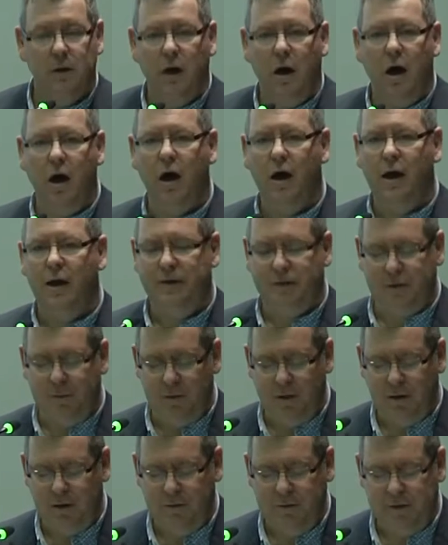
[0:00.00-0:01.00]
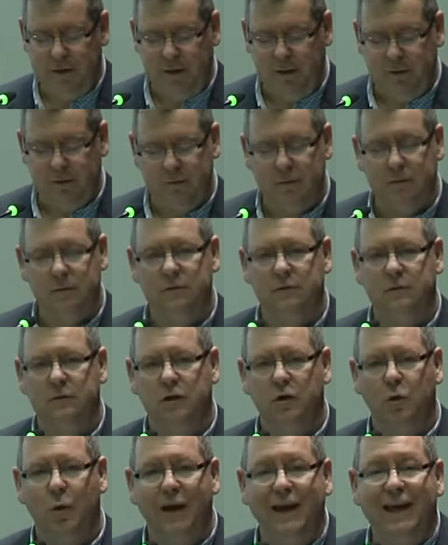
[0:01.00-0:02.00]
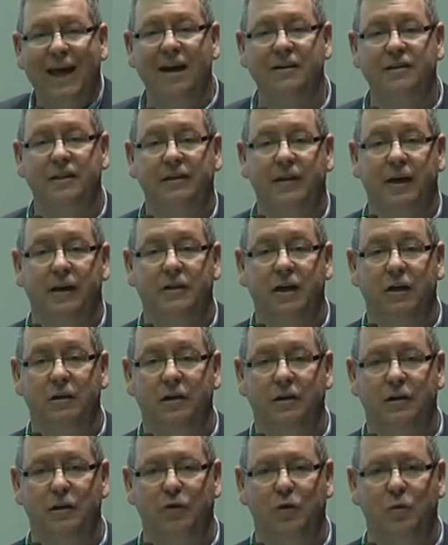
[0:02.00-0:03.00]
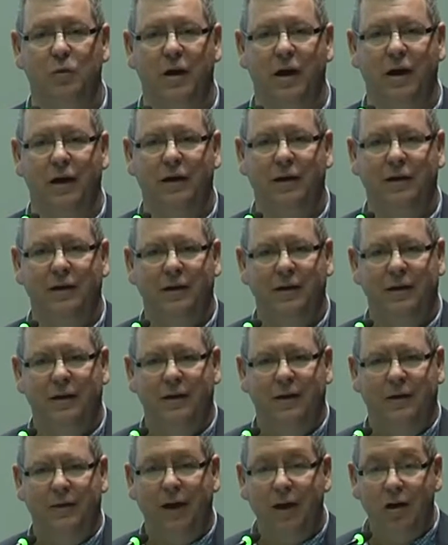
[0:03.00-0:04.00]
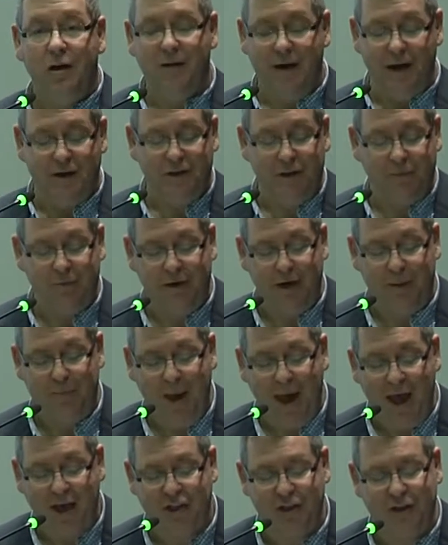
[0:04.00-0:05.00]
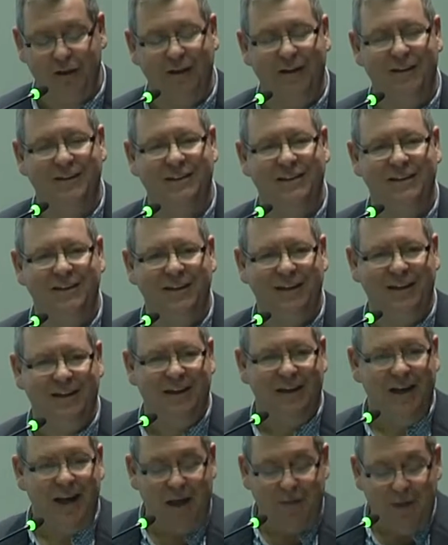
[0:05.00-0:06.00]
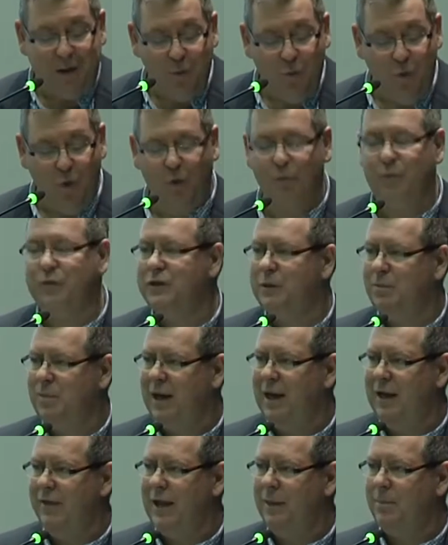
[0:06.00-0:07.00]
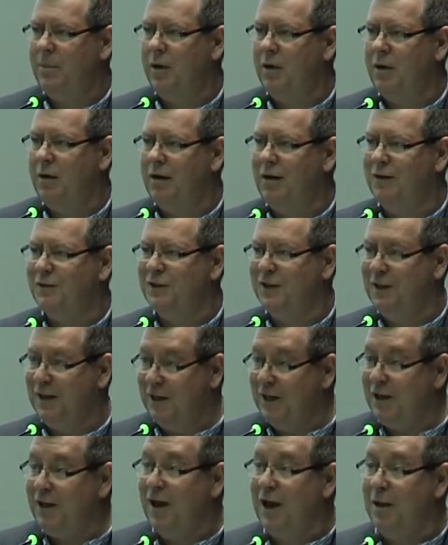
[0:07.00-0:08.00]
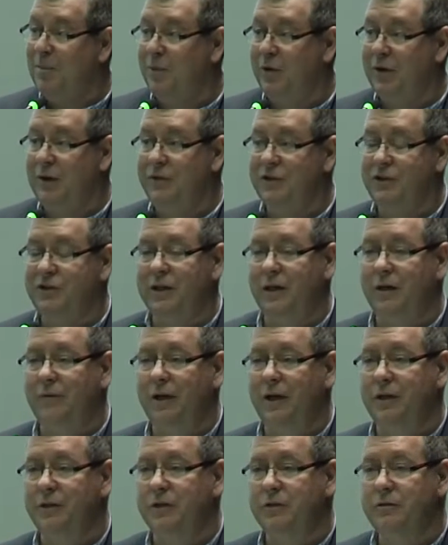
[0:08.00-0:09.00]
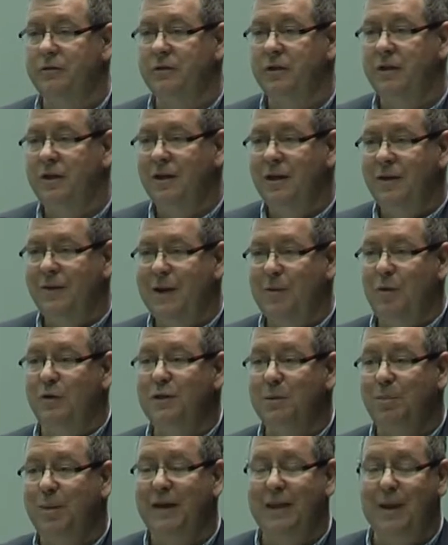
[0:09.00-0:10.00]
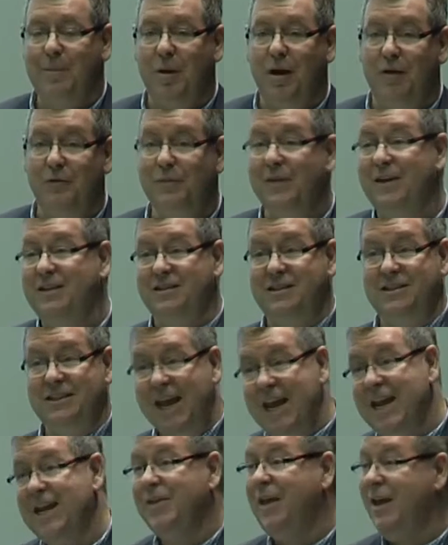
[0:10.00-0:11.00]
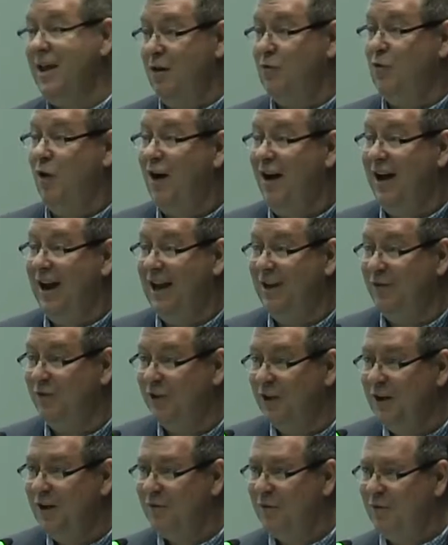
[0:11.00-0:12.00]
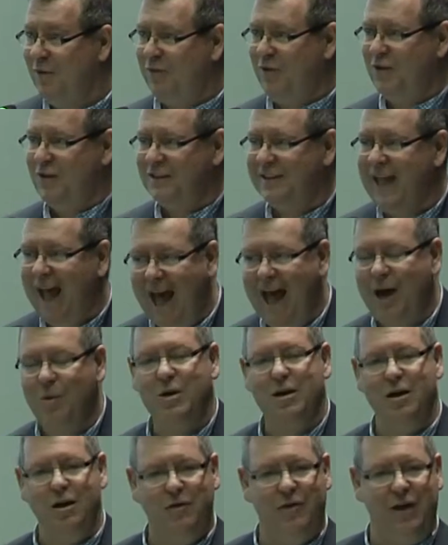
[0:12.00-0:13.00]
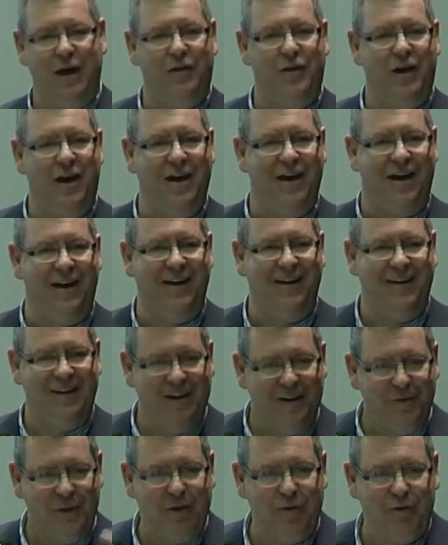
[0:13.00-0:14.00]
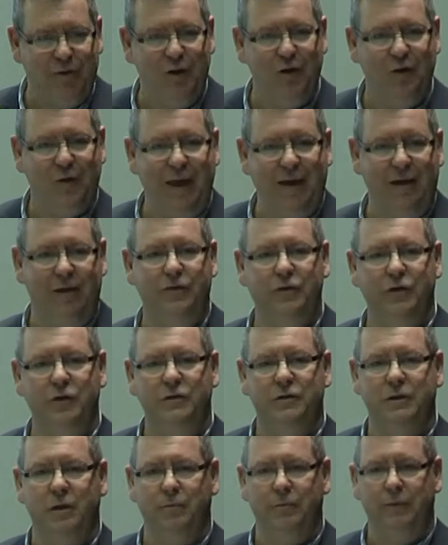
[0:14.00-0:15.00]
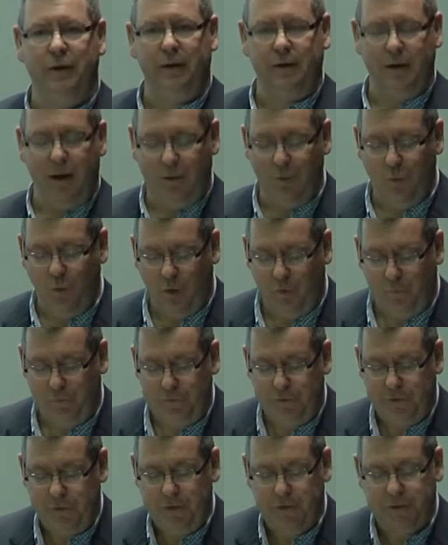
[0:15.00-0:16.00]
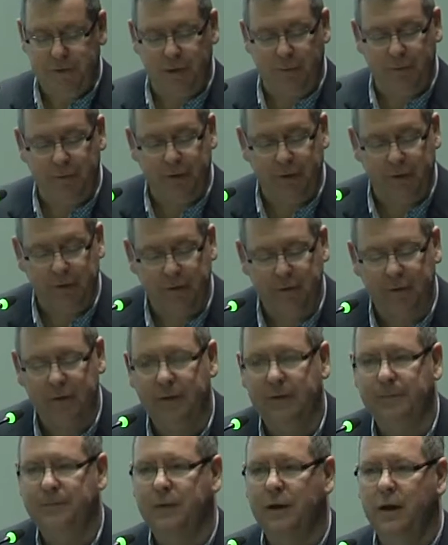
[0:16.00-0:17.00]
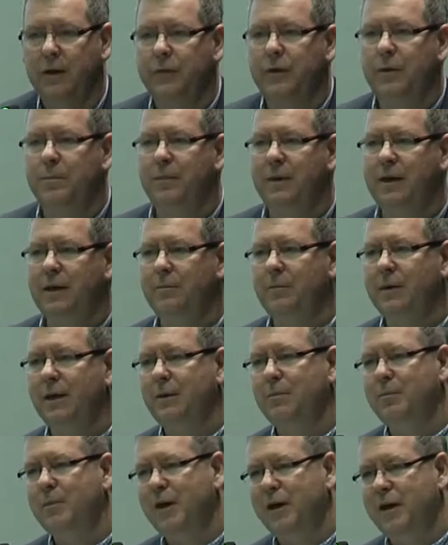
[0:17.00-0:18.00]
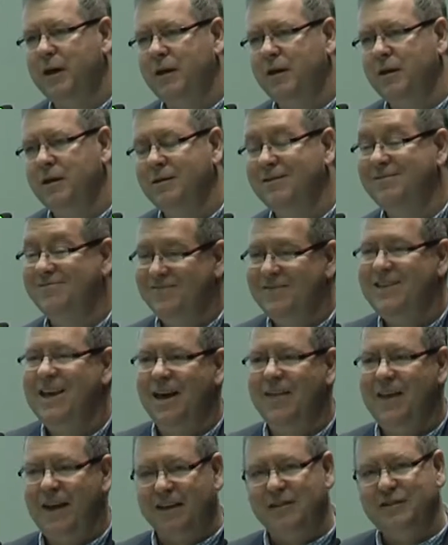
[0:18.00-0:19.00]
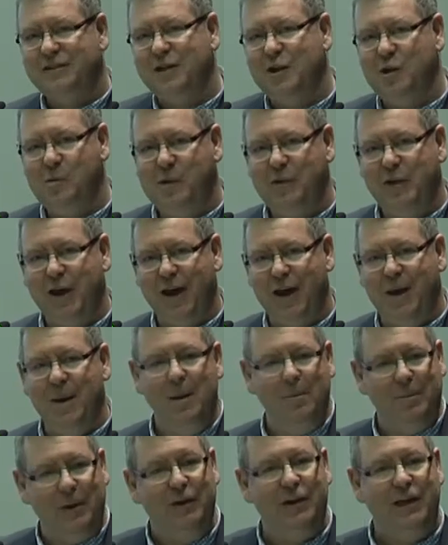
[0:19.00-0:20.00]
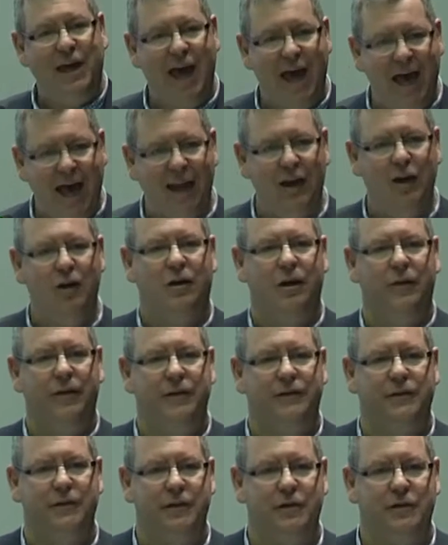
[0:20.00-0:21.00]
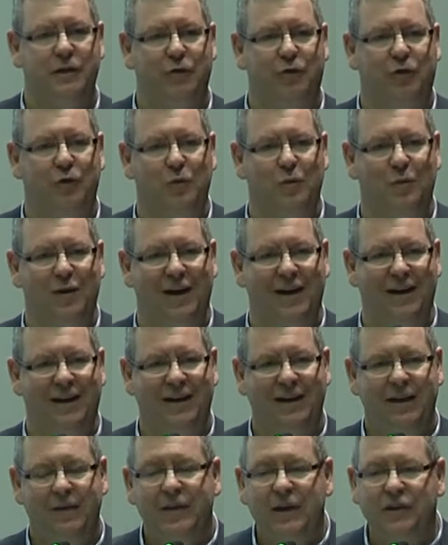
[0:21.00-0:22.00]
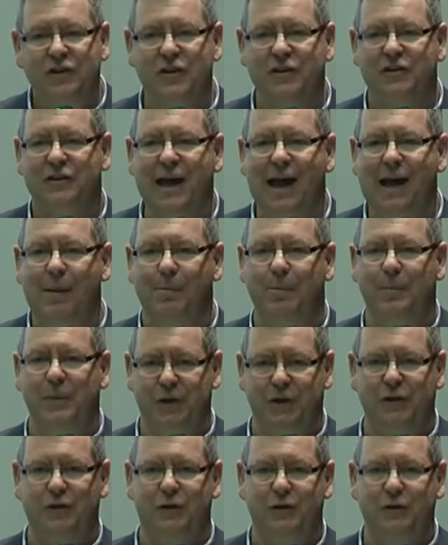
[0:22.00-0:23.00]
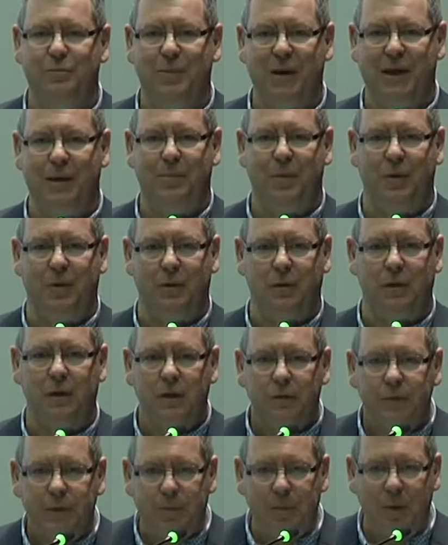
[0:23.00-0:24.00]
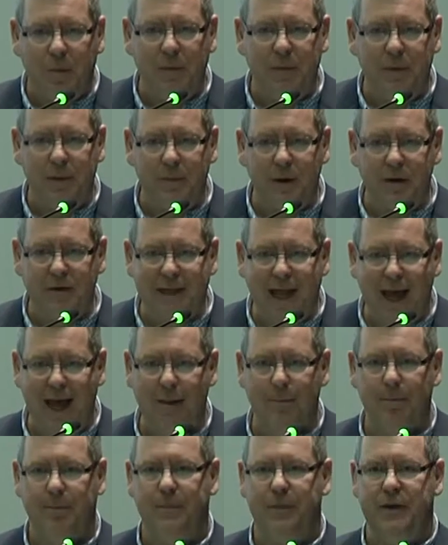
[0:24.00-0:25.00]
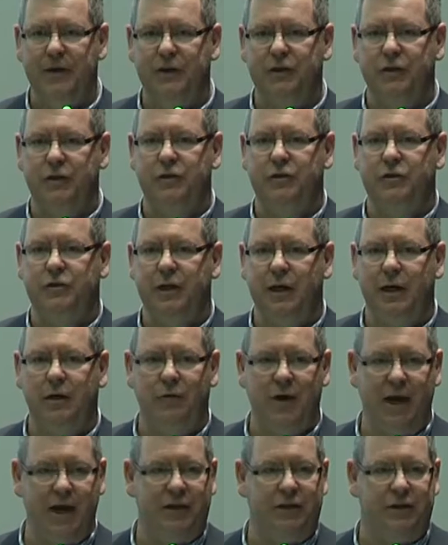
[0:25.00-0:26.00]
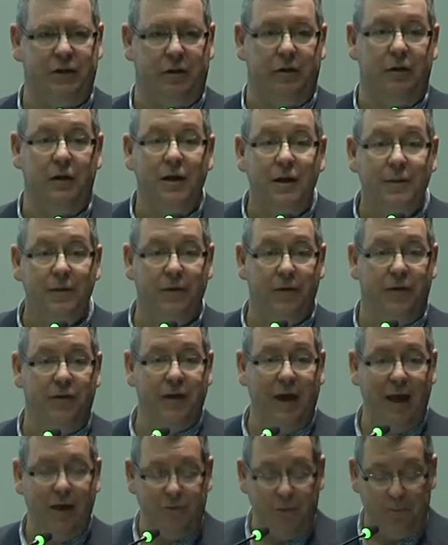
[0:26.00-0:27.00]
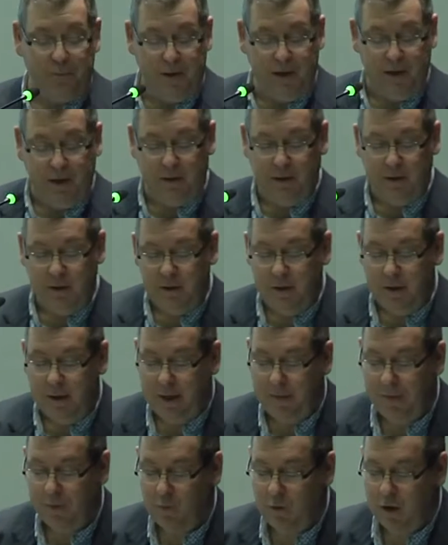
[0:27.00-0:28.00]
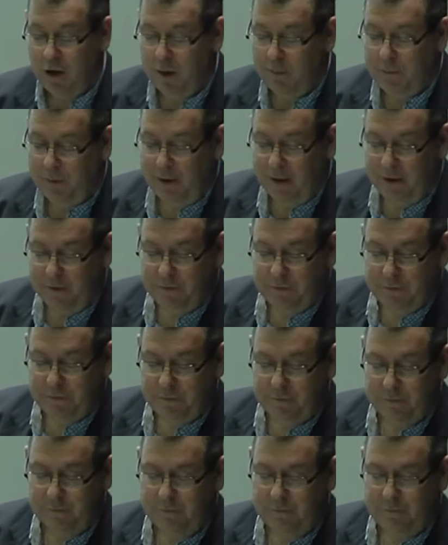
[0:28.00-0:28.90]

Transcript: Highly demanding. Well, you can see that a totally different way. They are actually very passionate and they want to play their part. And unlike previous generations, they want to play their part from the day they arrive. From the first hour they're there, they feel they can do something and want to do something. The me, yeah, that can still be there, but you can look at this in a different way. They're just ambitious people. They're probably the most ambitious generation than there's ever been in the workplace.